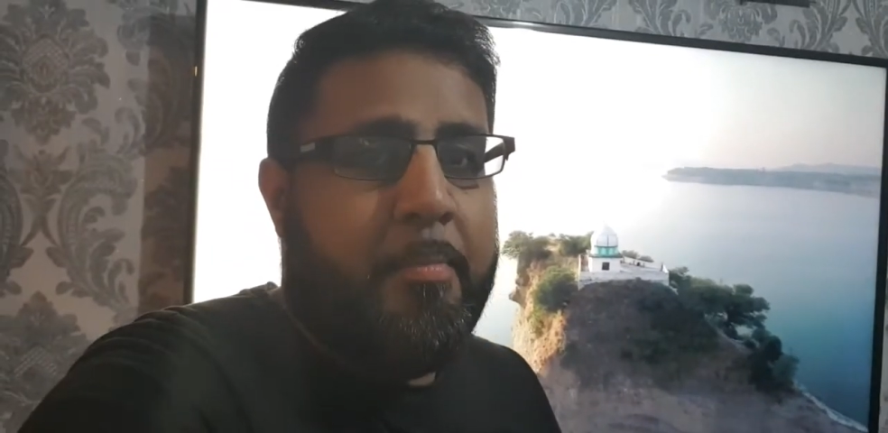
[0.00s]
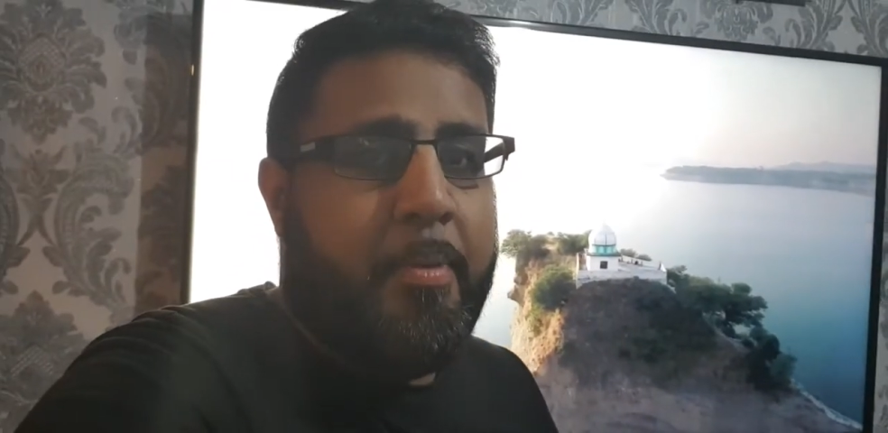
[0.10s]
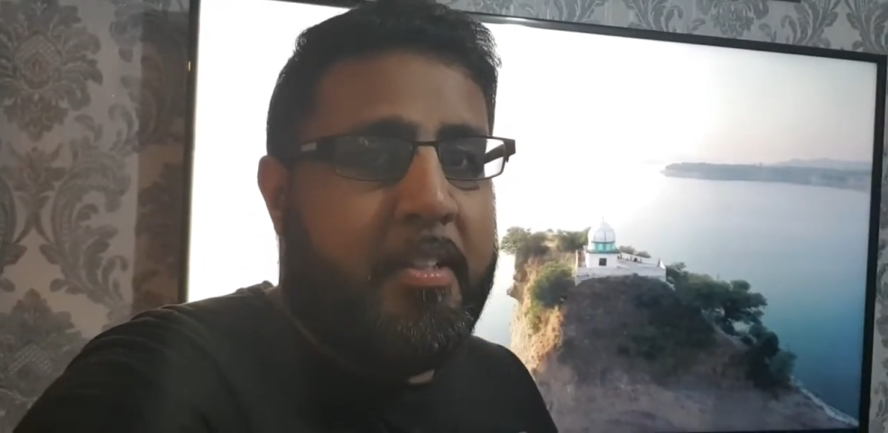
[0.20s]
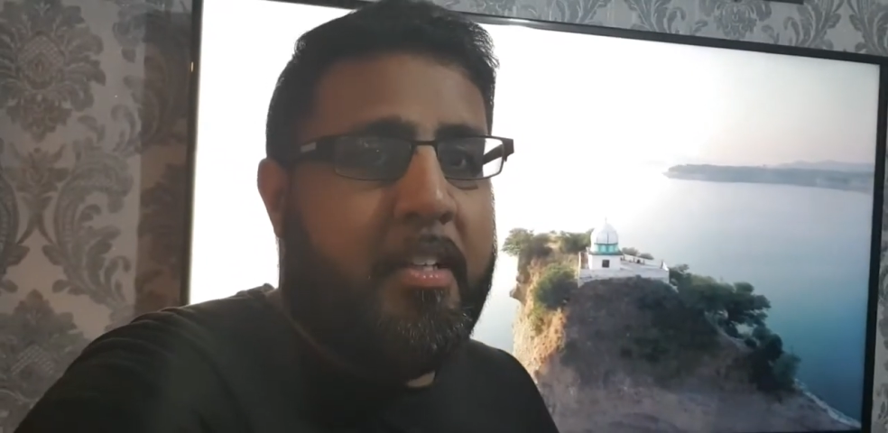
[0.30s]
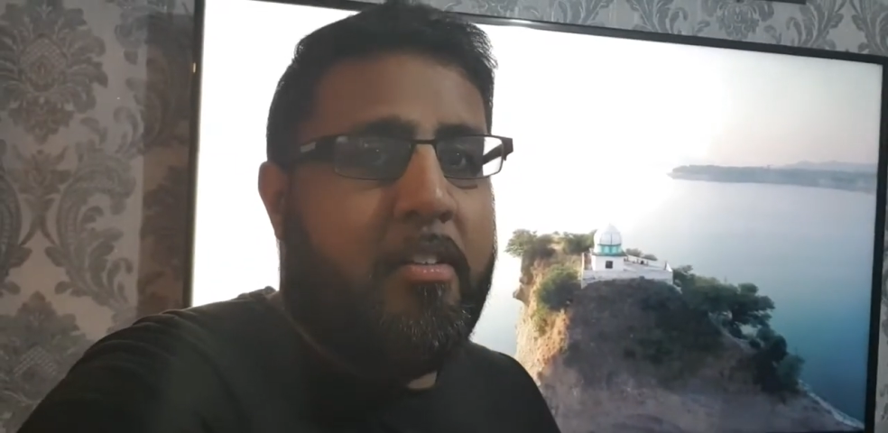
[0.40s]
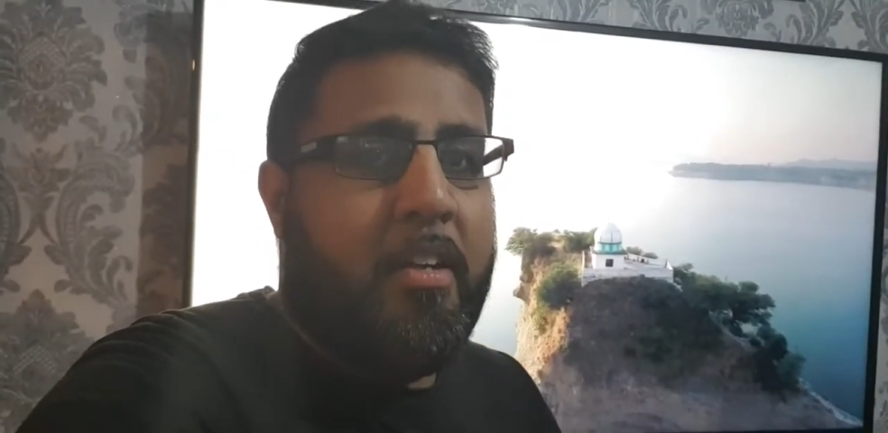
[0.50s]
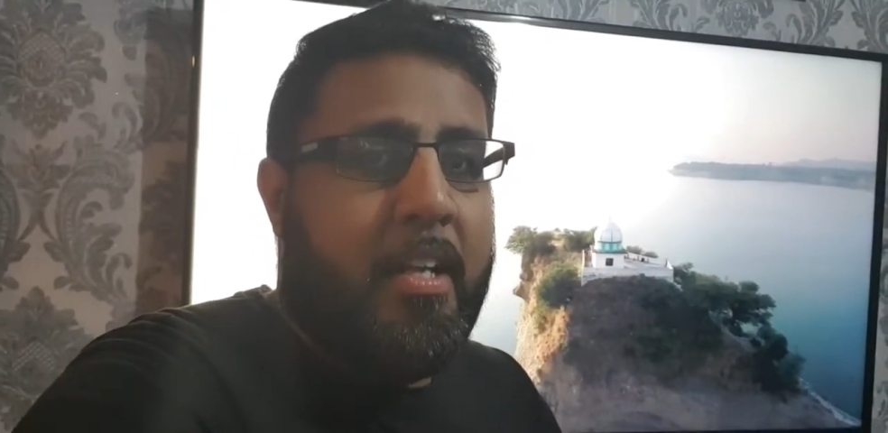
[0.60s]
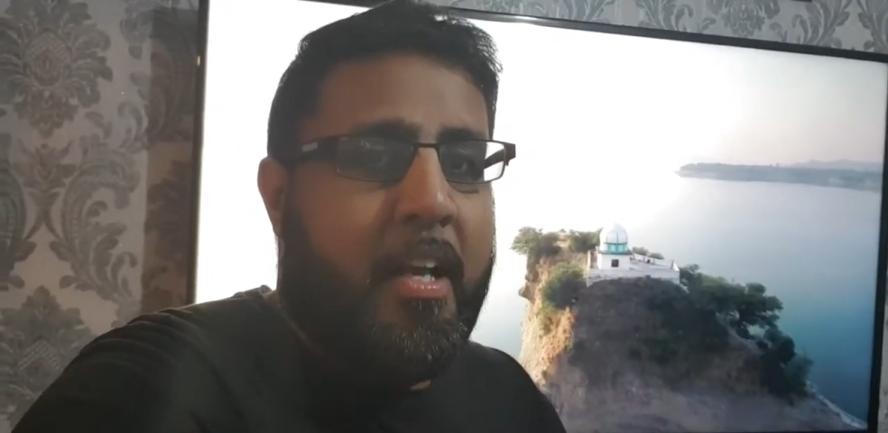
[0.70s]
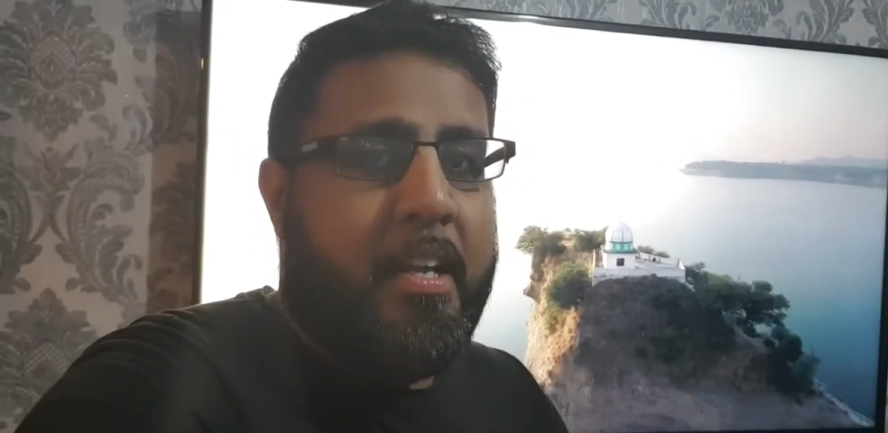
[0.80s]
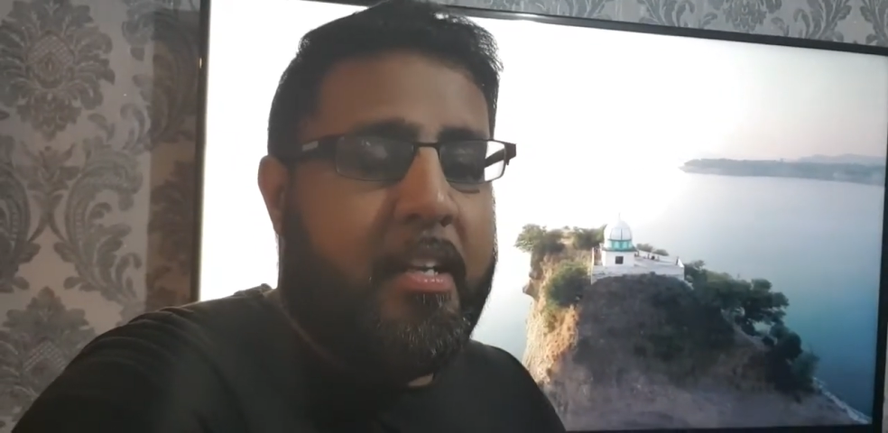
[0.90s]
But they're not
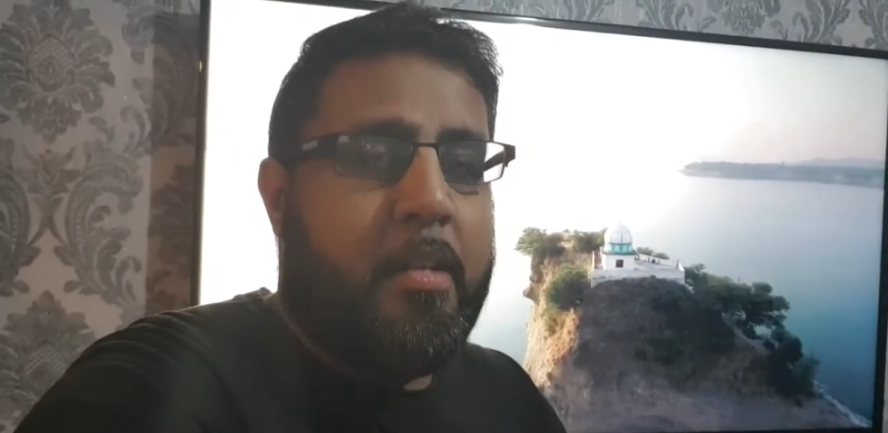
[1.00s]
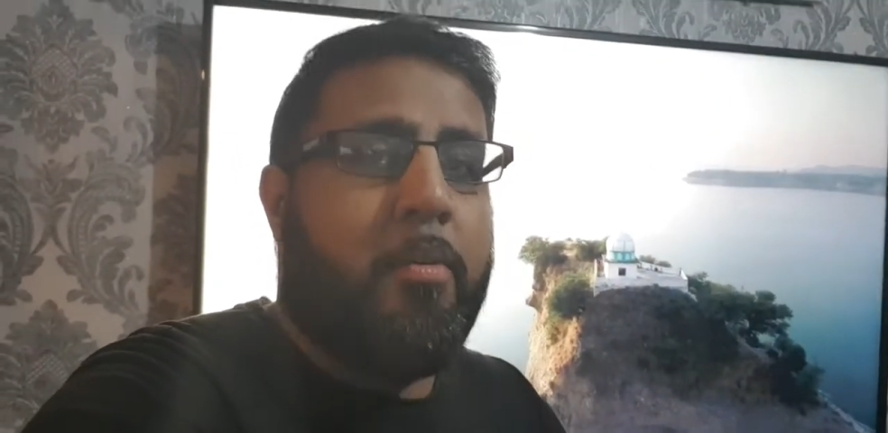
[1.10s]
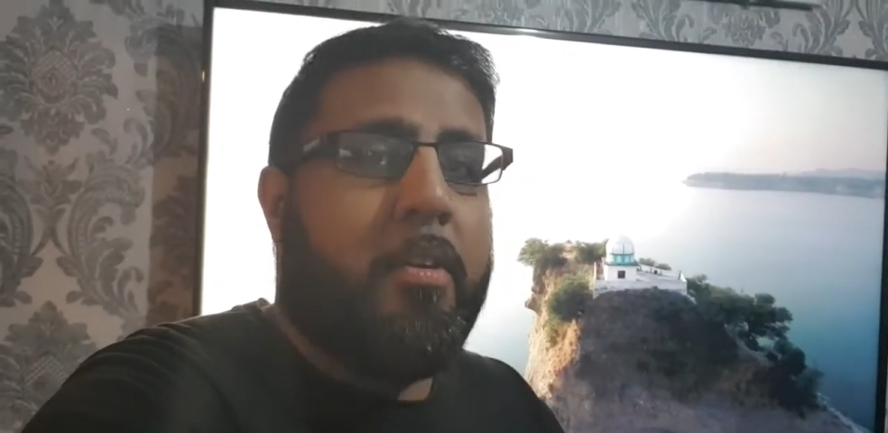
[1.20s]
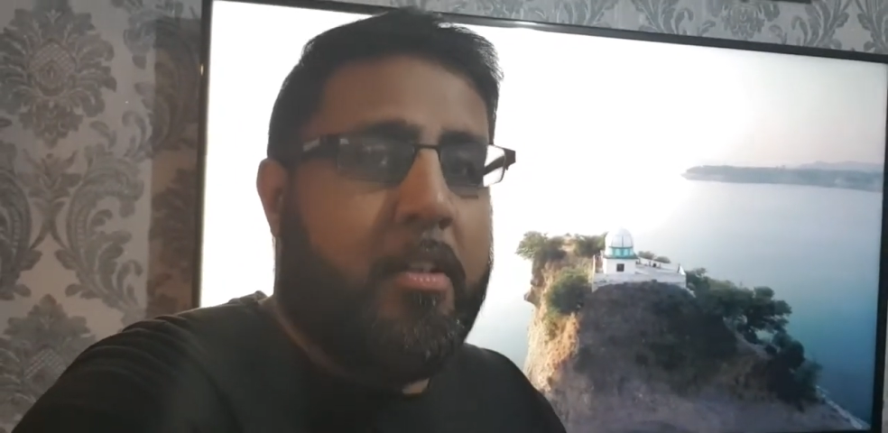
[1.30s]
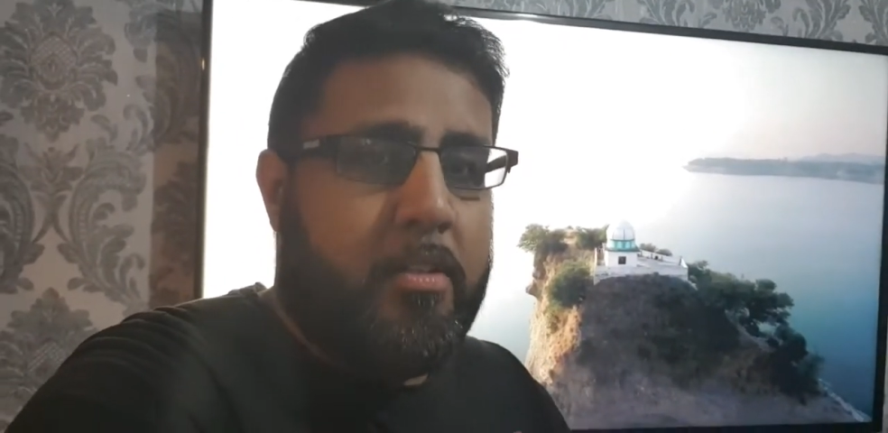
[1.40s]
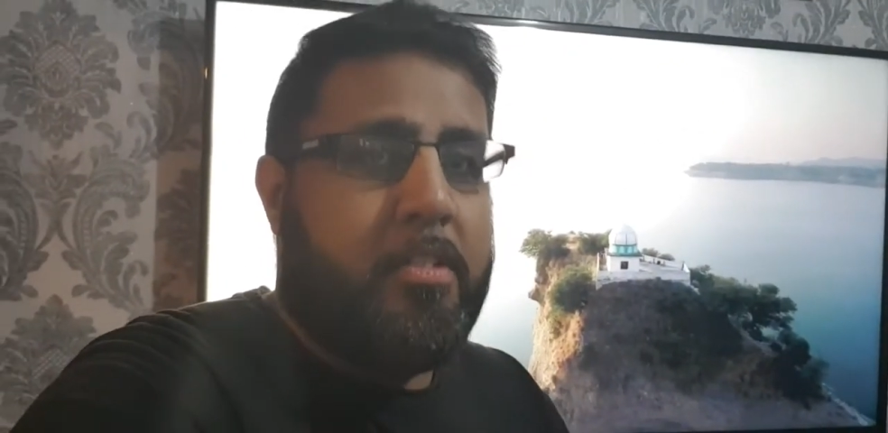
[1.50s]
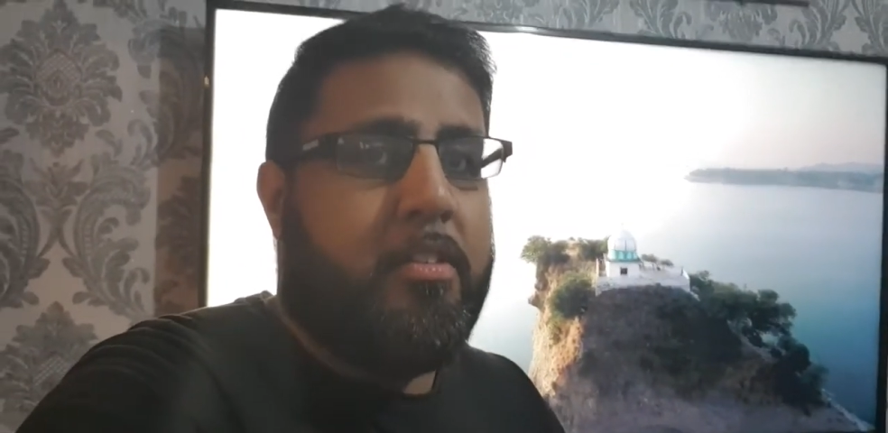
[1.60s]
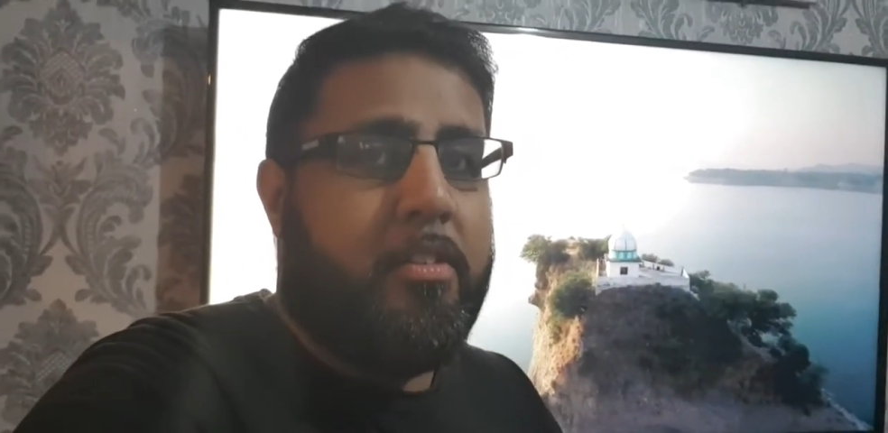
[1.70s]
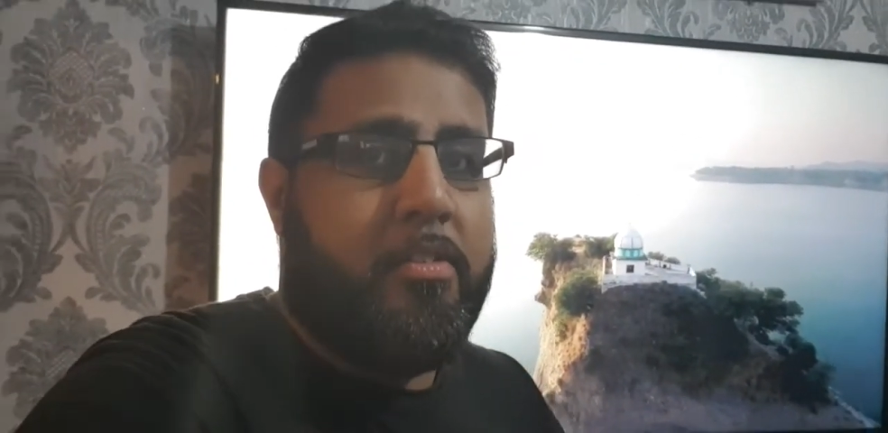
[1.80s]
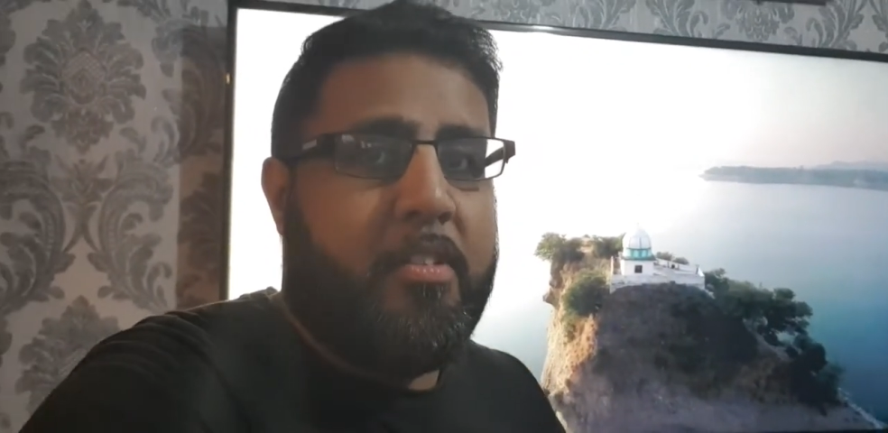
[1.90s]
allowing anyone else to
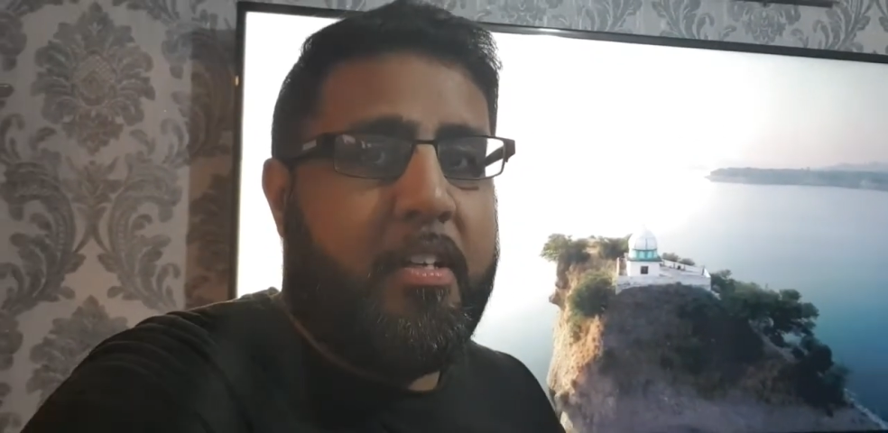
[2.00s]
use